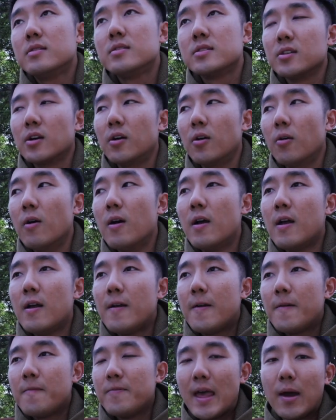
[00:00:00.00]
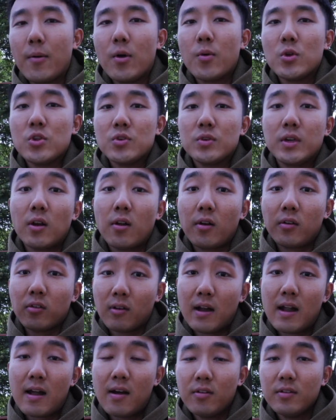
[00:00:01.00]
So that way when you get on
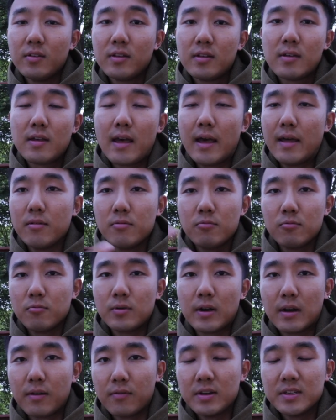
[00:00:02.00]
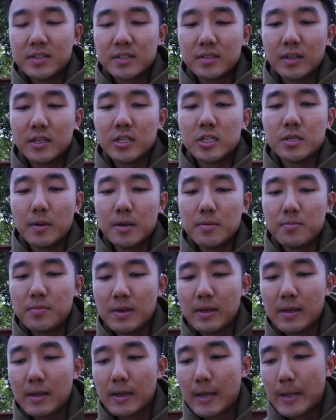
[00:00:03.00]
ground at whatever installation it might
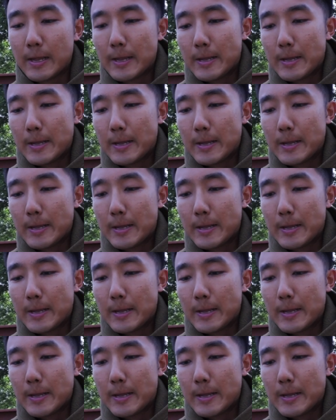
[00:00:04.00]
be,